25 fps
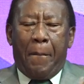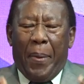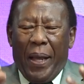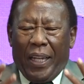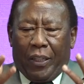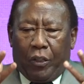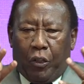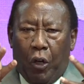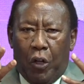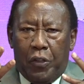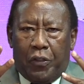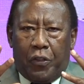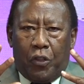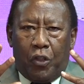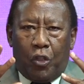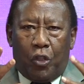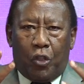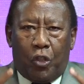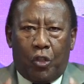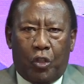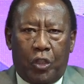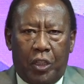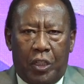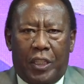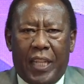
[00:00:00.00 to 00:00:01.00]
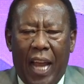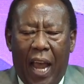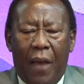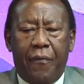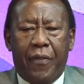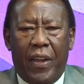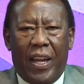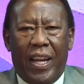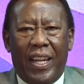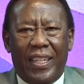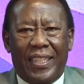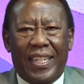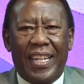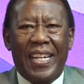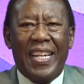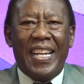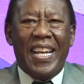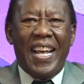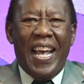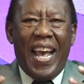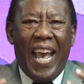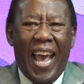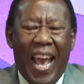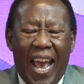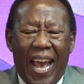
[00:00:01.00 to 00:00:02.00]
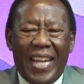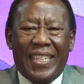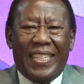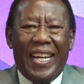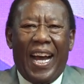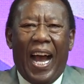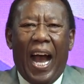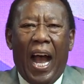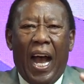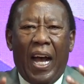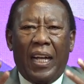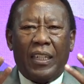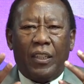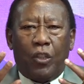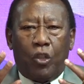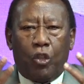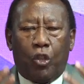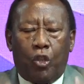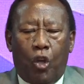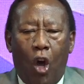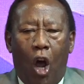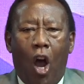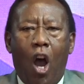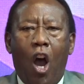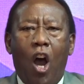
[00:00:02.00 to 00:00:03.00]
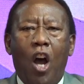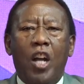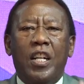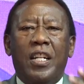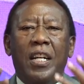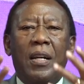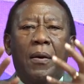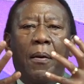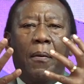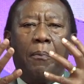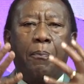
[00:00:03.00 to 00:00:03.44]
Because David had a God